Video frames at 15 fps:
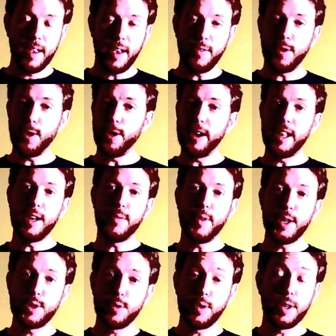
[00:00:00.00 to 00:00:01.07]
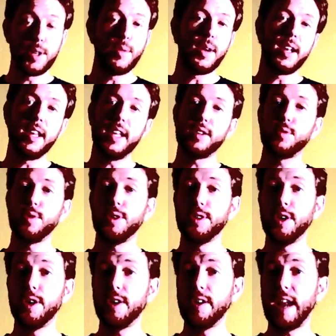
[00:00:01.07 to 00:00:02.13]
If you're an individual and you want to let the world
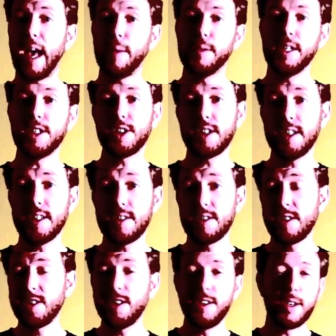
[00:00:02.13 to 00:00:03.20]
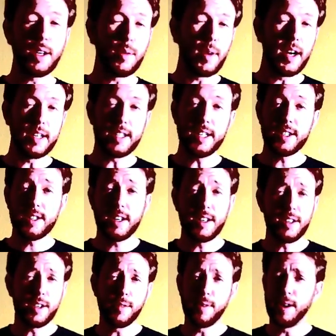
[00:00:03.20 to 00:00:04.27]
know you're an abolitionist, sure, you can wear a
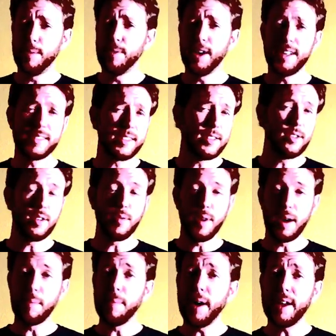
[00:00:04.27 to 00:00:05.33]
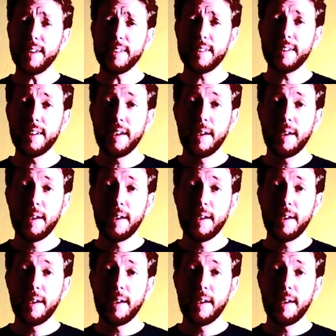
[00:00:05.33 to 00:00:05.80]
t-shirt, you can wear a bracelet, you can wear a button,